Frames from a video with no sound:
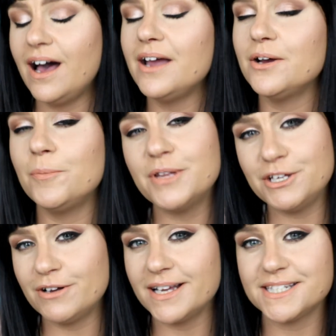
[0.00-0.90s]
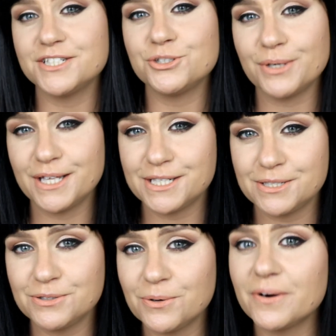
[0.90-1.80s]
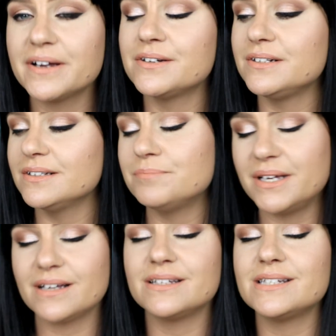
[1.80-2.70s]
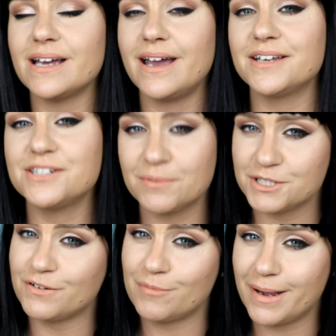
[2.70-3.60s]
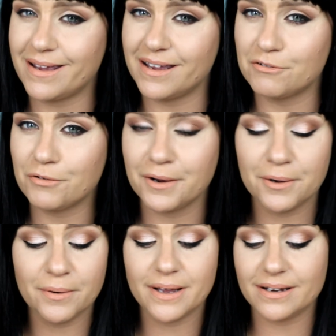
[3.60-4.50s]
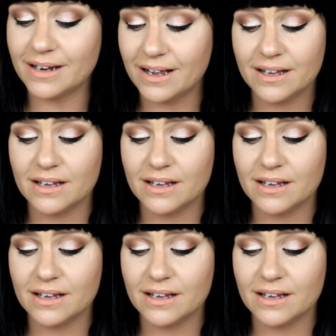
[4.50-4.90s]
I hope that you guys enjoyed this tutorial because I had so much fun making it for you and